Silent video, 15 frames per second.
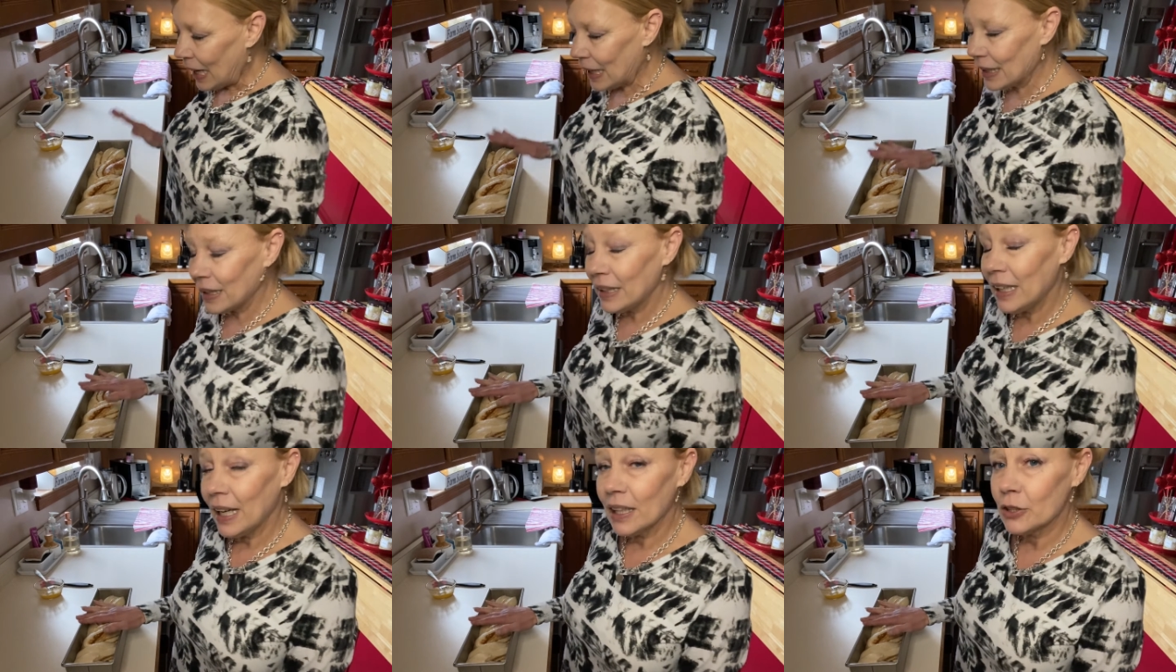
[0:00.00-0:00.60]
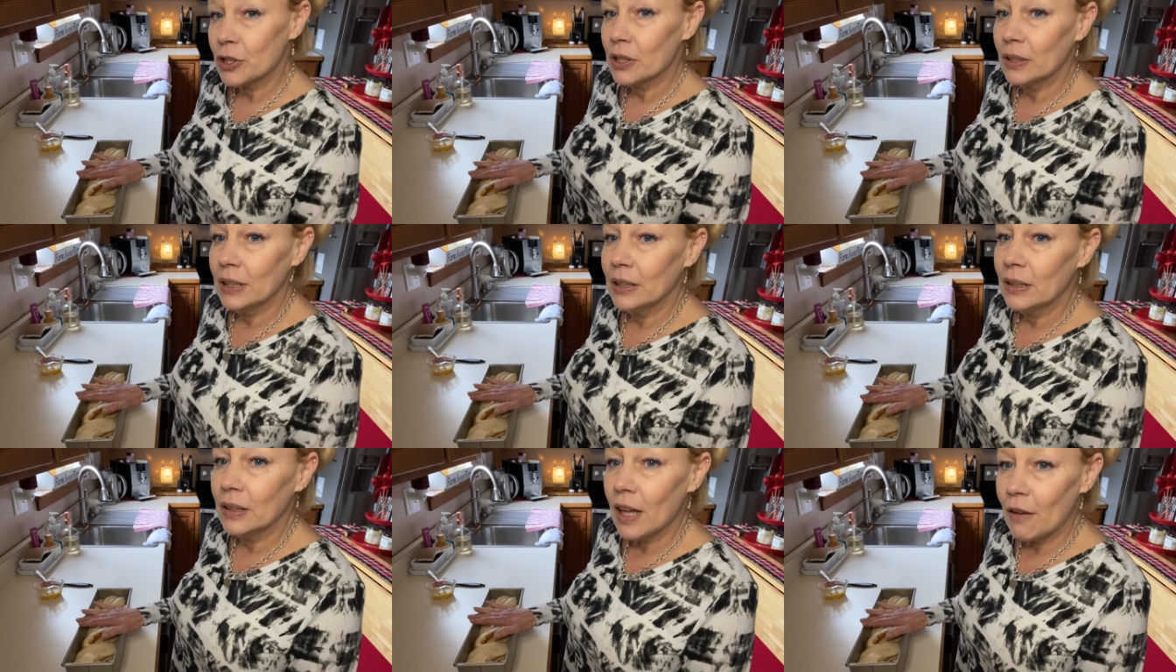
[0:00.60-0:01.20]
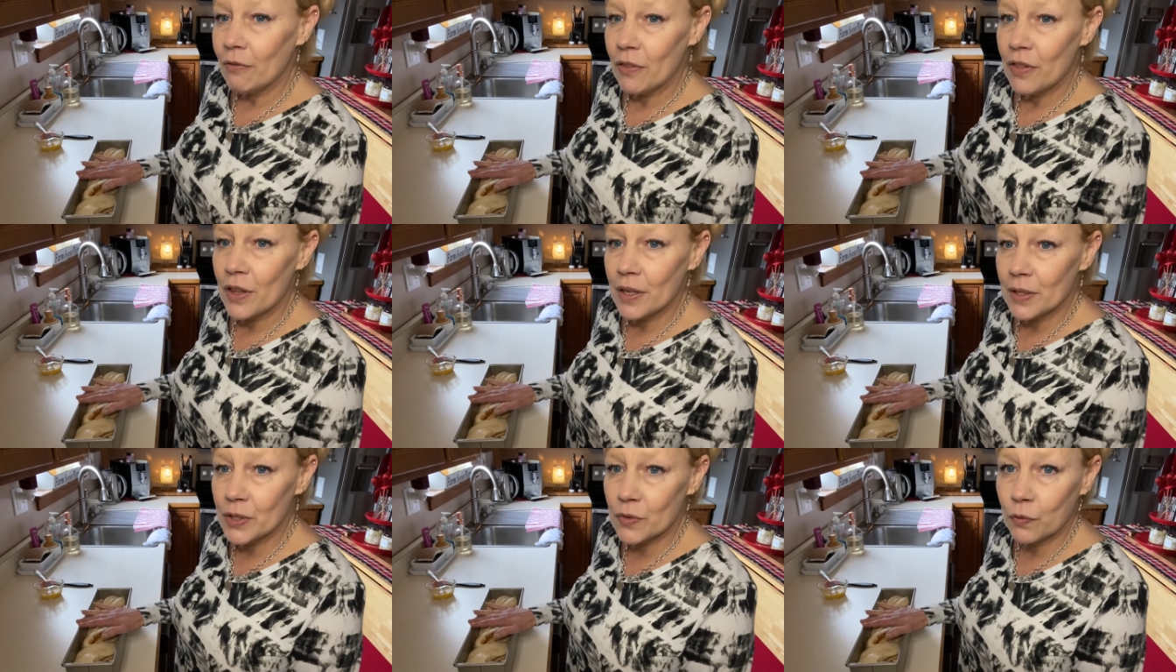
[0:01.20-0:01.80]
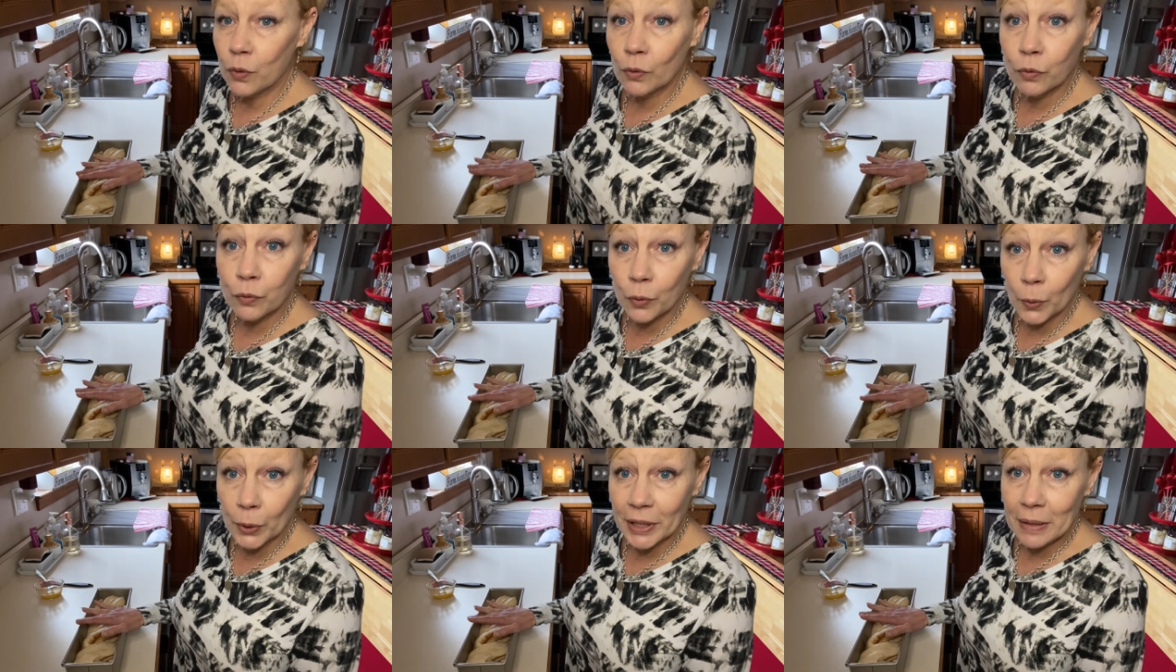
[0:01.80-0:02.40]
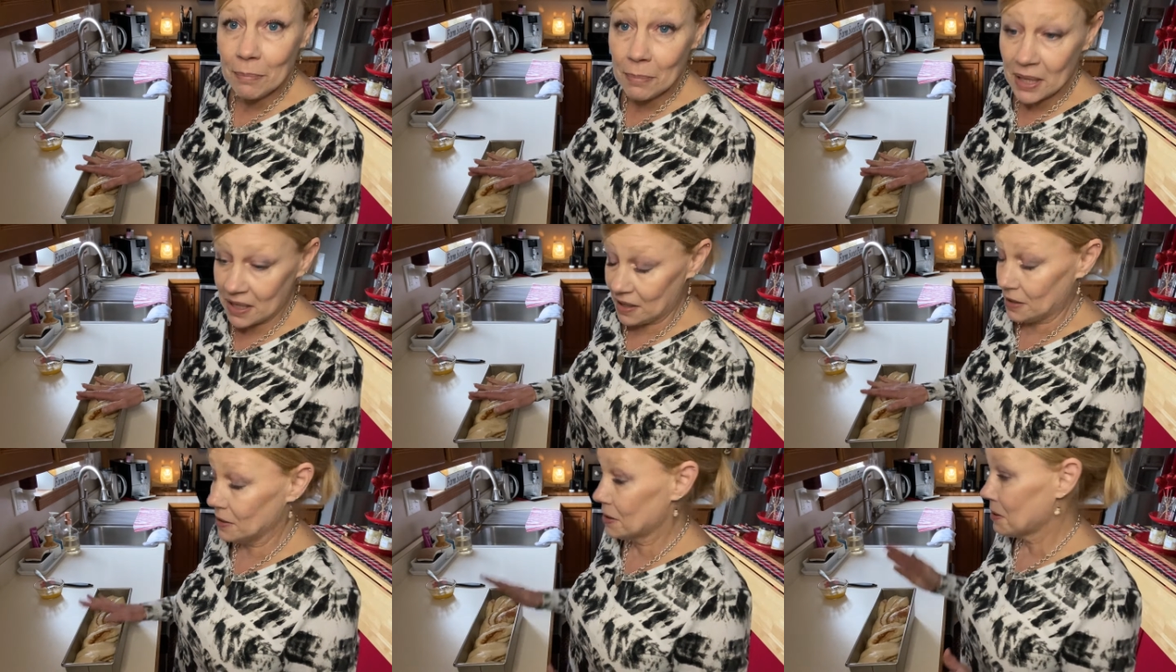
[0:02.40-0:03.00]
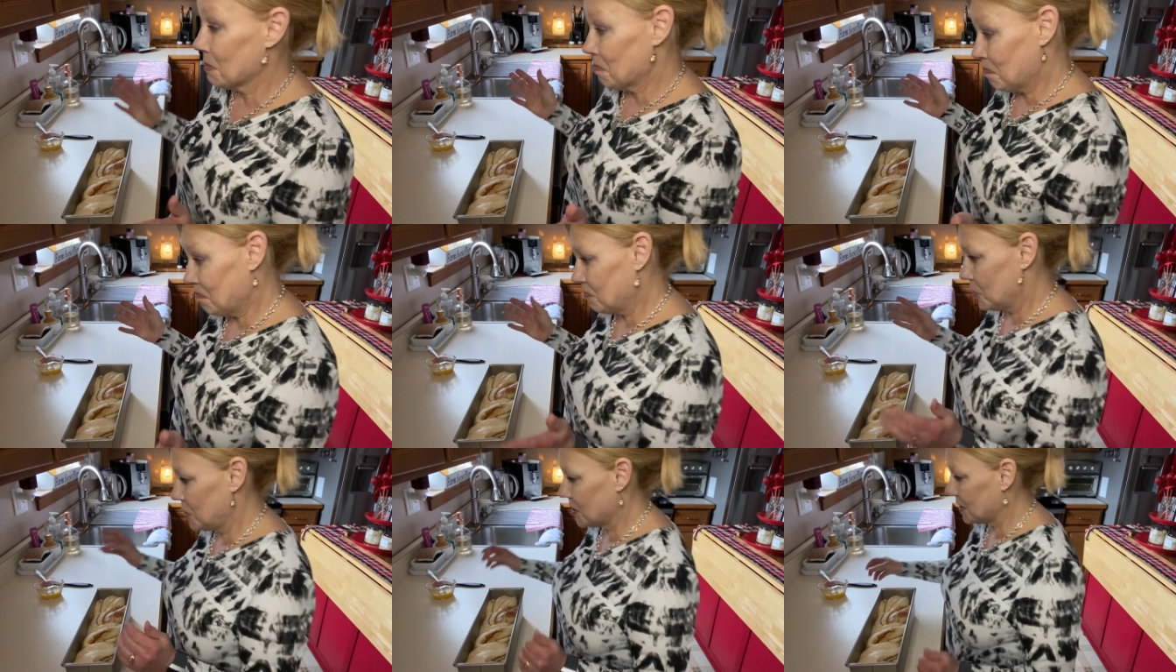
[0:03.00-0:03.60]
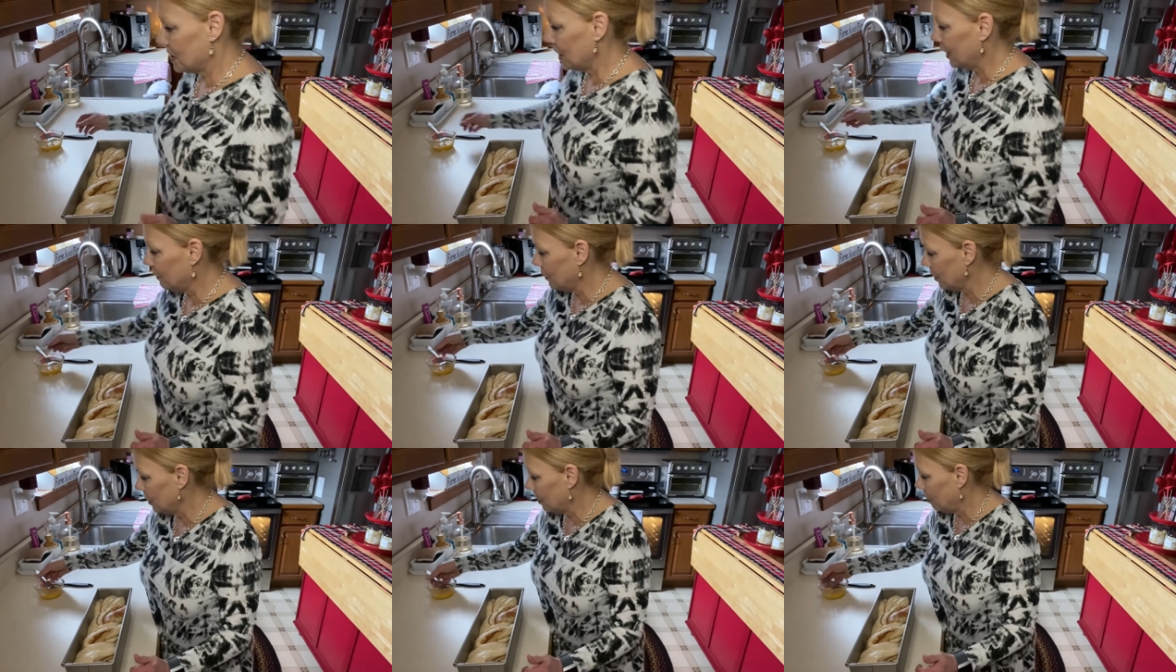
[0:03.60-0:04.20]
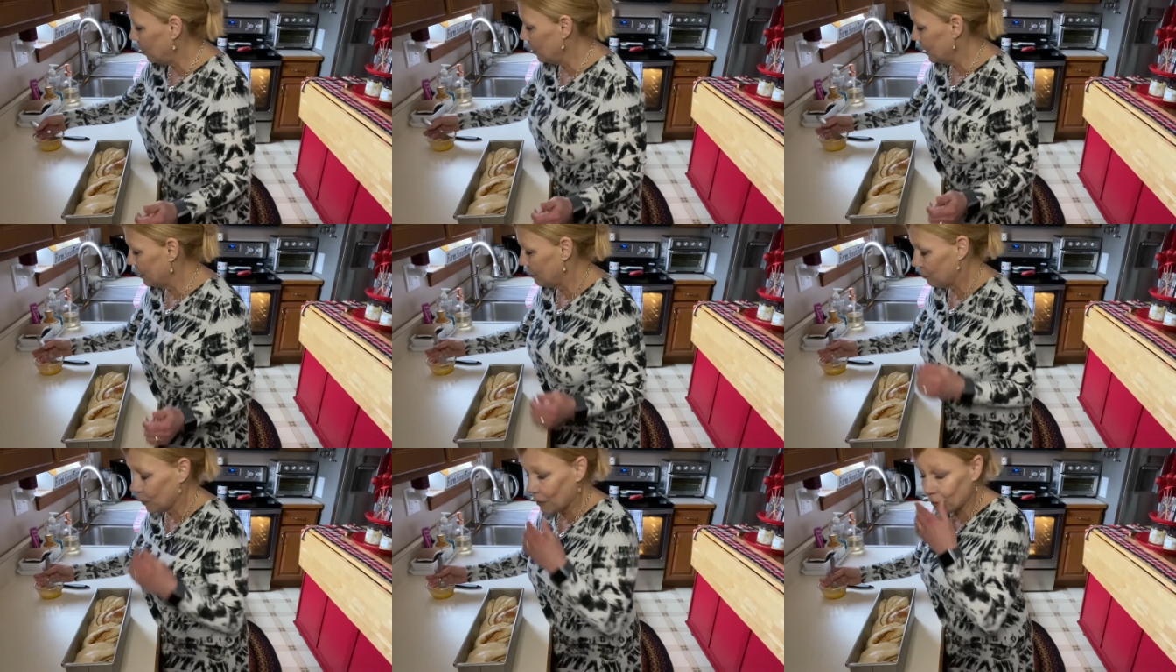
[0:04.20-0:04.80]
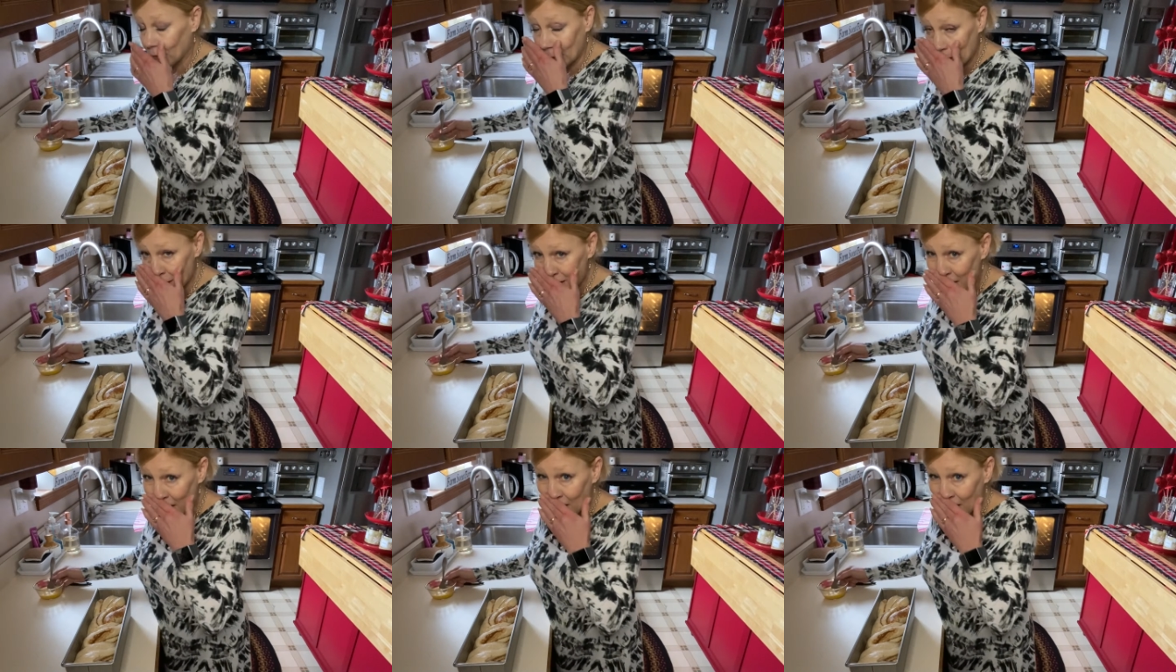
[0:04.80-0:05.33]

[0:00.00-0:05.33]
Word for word: And I actually left this for 40 minutes just to give you a point of reference.